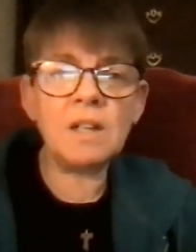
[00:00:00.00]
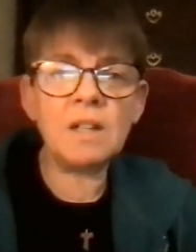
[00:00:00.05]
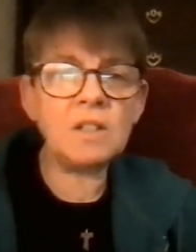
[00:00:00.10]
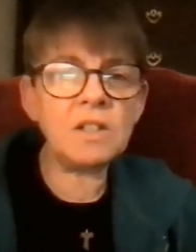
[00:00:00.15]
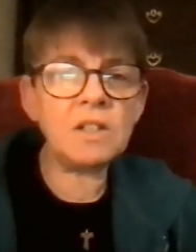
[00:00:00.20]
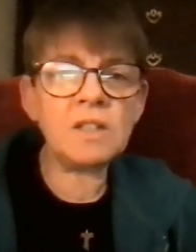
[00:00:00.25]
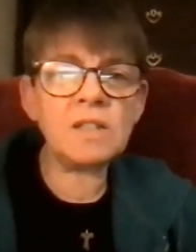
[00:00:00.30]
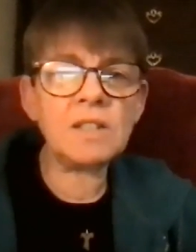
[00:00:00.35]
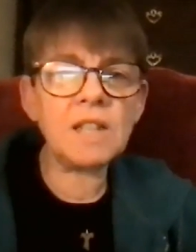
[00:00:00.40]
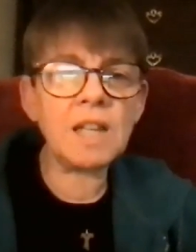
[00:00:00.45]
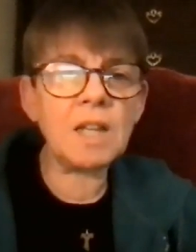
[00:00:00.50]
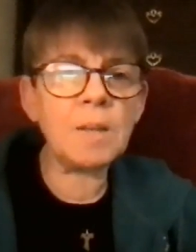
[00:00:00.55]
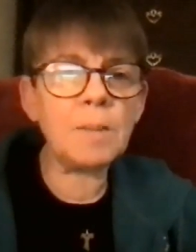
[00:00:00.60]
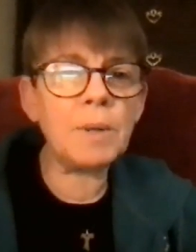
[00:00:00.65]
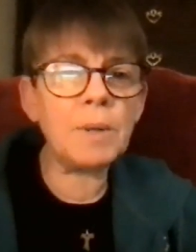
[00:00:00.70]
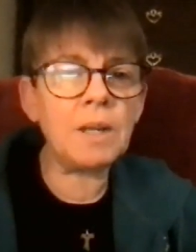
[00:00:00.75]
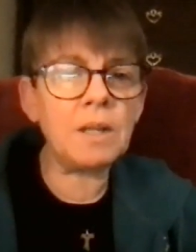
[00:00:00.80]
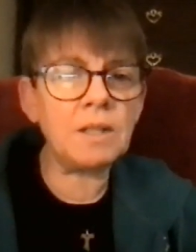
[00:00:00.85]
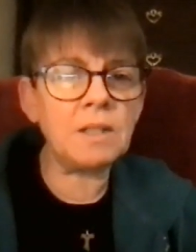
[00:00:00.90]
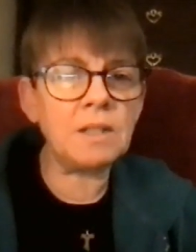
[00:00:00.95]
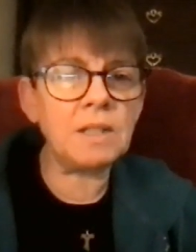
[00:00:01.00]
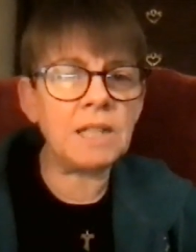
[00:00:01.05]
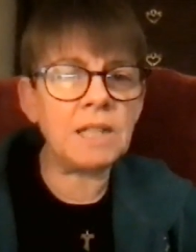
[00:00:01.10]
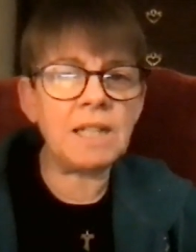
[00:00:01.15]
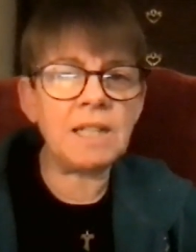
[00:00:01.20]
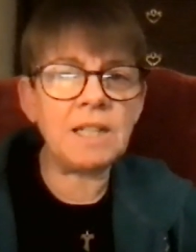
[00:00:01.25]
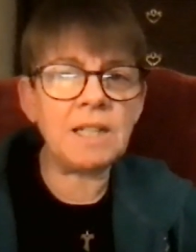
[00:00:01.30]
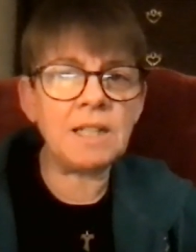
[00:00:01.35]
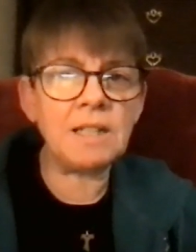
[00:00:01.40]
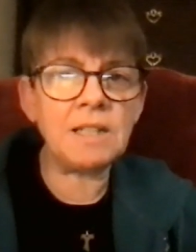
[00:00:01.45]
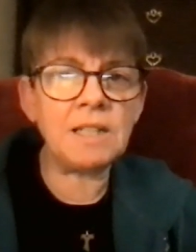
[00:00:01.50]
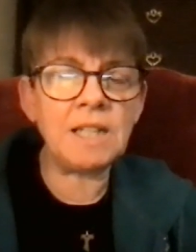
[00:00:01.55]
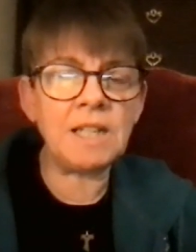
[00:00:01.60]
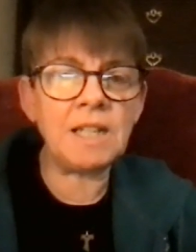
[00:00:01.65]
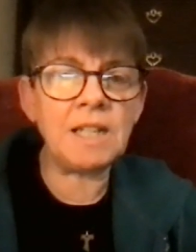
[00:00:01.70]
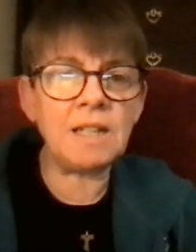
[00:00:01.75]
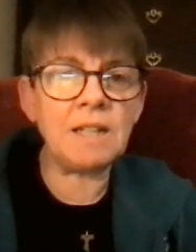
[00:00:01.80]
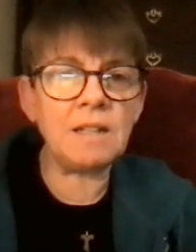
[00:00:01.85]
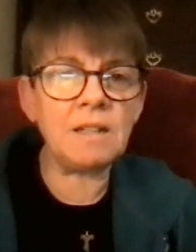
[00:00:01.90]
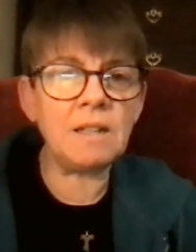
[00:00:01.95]
just like a plant needing,
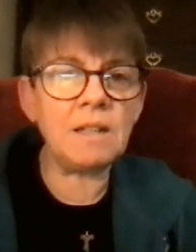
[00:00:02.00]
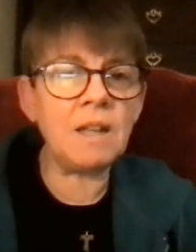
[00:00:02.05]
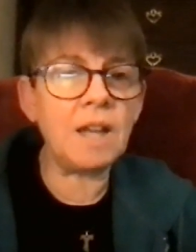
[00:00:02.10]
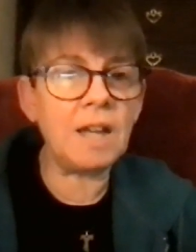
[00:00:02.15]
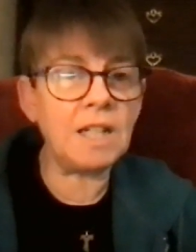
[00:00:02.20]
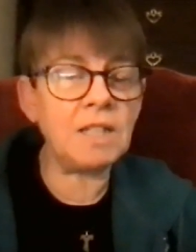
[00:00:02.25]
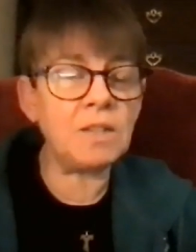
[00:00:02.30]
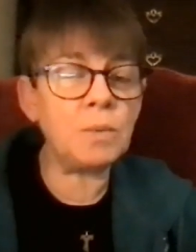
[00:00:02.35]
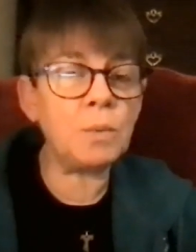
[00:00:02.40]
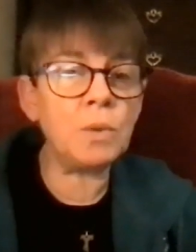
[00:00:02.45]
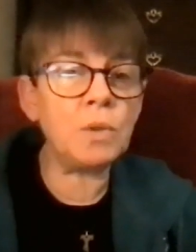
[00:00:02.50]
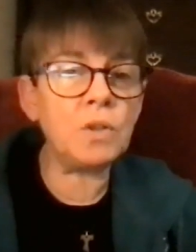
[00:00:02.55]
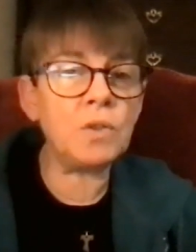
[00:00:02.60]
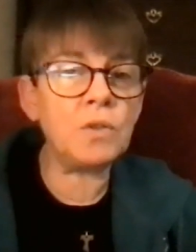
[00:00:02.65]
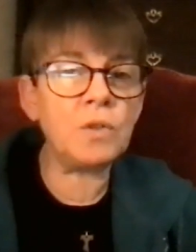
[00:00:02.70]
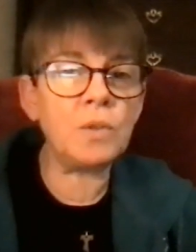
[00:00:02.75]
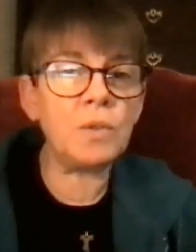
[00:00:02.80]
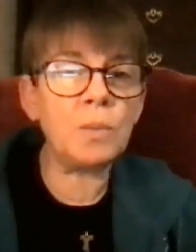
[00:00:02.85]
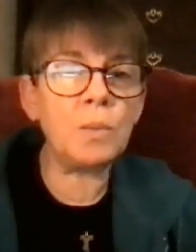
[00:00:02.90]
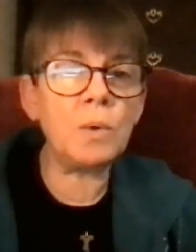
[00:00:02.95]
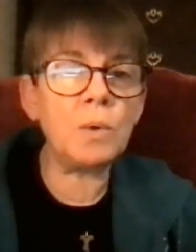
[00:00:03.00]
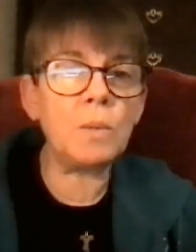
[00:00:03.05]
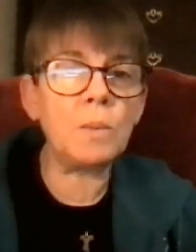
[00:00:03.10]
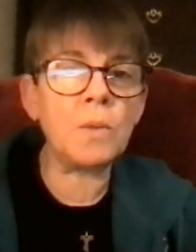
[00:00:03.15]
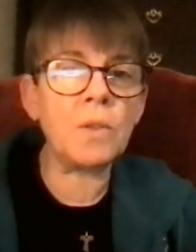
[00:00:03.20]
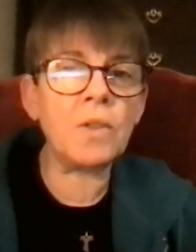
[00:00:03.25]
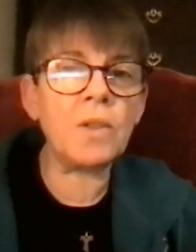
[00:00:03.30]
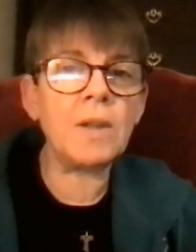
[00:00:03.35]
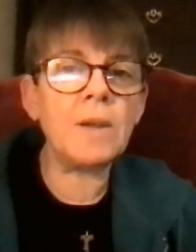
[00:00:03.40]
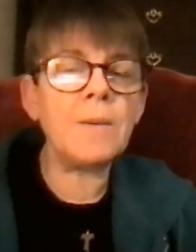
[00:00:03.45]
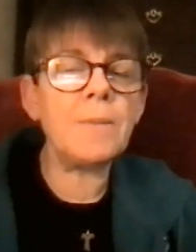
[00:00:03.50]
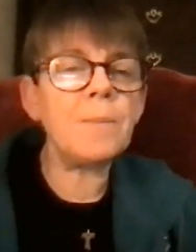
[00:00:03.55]
needing light, water, and warmth.